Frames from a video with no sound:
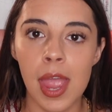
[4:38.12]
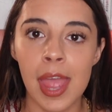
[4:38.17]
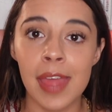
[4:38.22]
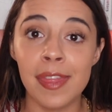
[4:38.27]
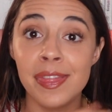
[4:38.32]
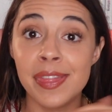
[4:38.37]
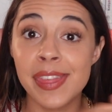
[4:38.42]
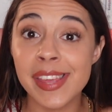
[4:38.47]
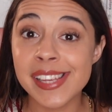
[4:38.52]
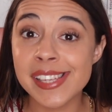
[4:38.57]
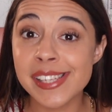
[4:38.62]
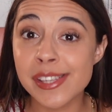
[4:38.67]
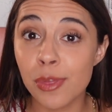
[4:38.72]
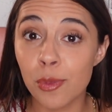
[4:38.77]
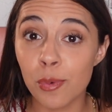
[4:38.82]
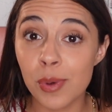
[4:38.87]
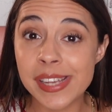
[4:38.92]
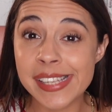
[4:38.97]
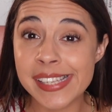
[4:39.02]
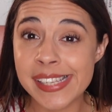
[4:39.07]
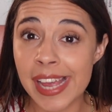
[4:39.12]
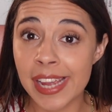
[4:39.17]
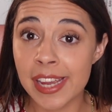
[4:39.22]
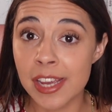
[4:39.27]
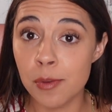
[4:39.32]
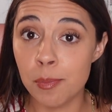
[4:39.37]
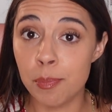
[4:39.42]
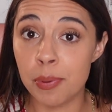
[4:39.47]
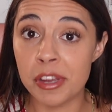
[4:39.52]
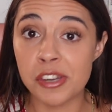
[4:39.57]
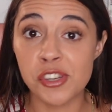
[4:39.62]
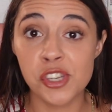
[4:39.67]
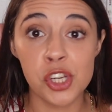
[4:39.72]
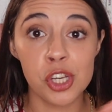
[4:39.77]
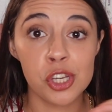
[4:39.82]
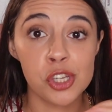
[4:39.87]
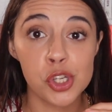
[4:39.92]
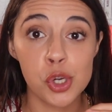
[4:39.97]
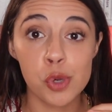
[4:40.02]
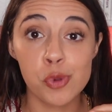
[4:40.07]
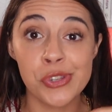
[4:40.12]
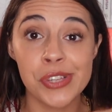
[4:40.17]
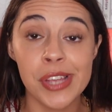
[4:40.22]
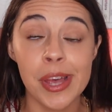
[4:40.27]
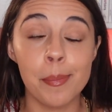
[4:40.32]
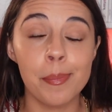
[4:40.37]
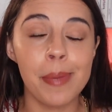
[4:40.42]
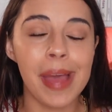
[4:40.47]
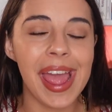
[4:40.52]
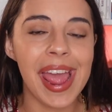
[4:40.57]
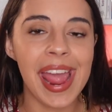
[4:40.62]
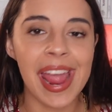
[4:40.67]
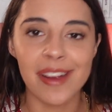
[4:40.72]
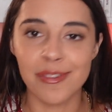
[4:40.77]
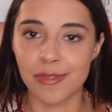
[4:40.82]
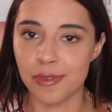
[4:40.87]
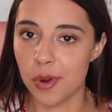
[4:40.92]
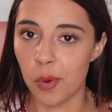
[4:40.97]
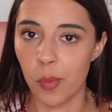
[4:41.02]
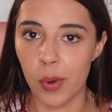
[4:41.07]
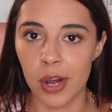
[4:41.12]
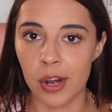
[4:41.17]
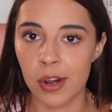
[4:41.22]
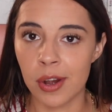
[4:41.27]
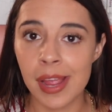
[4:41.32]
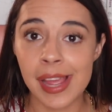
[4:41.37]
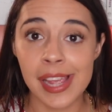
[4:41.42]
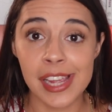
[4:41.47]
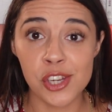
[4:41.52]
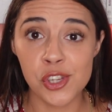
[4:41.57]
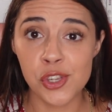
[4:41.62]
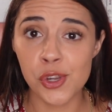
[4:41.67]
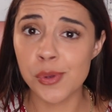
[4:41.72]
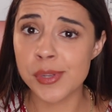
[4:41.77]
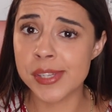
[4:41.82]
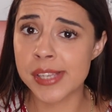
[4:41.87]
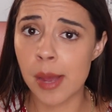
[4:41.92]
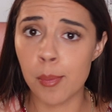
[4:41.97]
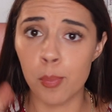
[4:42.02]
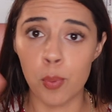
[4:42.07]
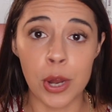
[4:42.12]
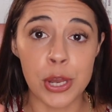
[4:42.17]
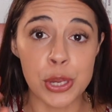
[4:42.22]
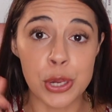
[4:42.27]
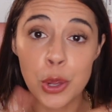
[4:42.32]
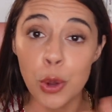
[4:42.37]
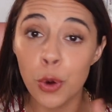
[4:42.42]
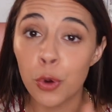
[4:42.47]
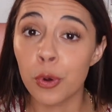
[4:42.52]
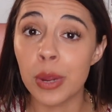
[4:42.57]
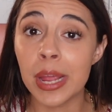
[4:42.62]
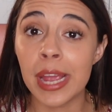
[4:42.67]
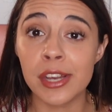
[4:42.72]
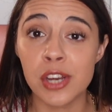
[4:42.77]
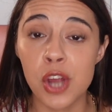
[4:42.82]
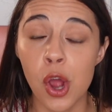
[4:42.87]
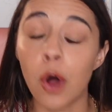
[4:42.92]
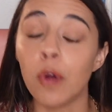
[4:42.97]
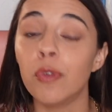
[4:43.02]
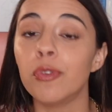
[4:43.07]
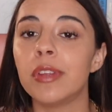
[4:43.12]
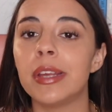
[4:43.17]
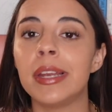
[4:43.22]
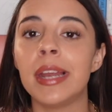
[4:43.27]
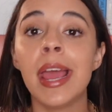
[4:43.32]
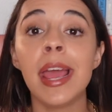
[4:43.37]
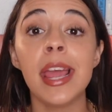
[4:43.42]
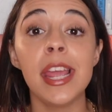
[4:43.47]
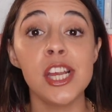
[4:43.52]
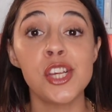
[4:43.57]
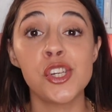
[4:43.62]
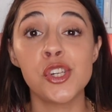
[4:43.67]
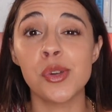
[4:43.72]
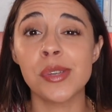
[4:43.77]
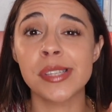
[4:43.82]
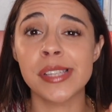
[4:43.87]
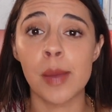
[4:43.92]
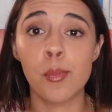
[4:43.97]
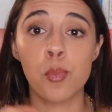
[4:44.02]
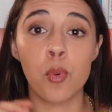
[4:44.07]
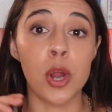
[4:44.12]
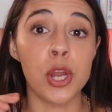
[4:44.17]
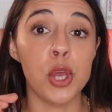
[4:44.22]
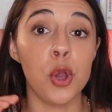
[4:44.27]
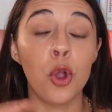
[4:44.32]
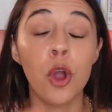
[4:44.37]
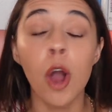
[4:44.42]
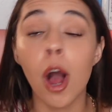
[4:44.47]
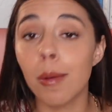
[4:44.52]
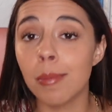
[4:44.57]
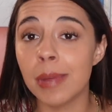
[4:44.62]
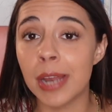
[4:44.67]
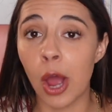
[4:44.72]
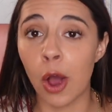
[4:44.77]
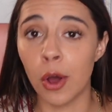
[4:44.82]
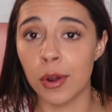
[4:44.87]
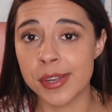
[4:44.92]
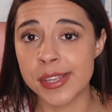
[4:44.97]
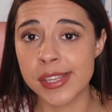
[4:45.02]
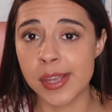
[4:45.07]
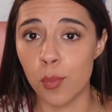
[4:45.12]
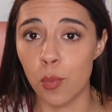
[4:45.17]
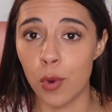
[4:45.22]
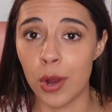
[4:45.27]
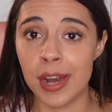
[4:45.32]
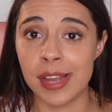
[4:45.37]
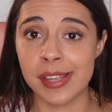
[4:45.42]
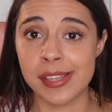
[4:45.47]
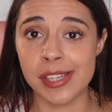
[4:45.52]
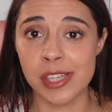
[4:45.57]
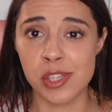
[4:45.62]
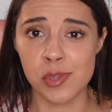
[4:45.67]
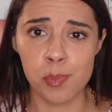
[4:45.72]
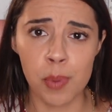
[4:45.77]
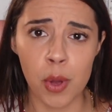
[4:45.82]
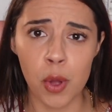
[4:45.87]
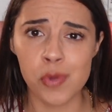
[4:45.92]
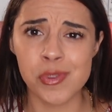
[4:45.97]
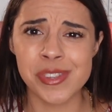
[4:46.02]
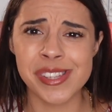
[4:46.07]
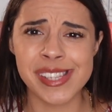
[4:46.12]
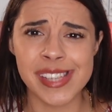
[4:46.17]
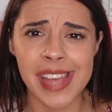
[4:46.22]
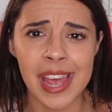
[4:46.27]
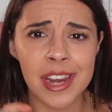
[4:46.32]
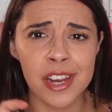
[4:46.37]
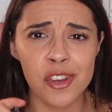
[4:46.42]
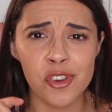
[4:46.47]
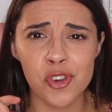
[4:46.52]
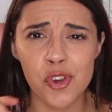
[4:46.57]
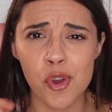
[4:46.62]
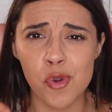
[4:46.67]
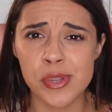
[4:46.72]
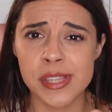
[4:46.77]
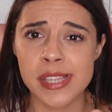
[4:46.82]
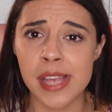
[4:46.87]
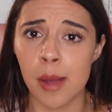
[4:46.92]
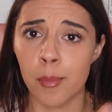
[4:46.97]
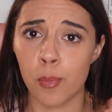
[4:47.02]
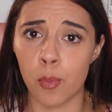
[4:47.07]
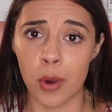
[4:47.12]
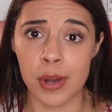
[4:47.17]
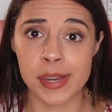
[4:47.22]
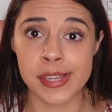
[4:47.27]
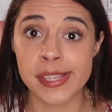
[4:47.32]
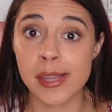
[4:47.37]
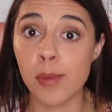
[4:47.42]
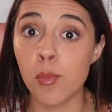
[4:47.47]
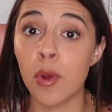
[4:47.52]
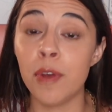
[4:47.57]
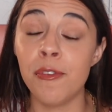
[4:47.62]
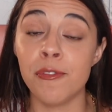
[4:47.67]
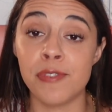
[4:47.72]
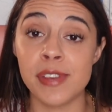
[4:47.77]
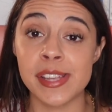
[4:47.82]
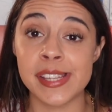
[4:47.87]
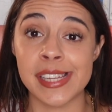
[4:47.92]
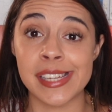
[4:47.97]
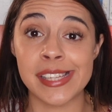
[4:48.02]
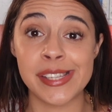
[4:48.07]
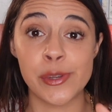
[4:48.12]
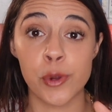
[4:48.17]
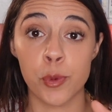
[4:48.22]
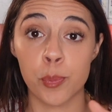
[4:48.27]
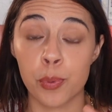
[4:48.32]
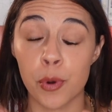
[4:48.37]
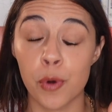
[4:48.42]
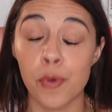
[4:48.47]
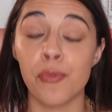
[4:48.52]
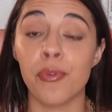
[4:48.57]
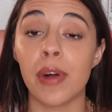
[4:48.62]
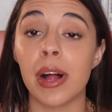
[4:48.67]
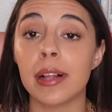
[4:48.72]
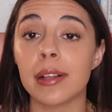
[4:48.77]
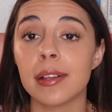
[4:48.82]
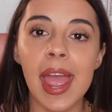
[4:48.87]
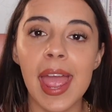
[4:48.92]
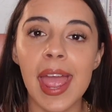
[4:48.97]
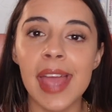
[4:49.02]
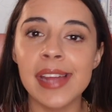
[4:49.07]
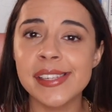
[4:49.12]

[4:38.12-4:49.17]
And this 3-second pitch shows up everywhere. It shows up when you create content, it shows up when you comment on someone else's posts, and it shows up when someone visits your profile.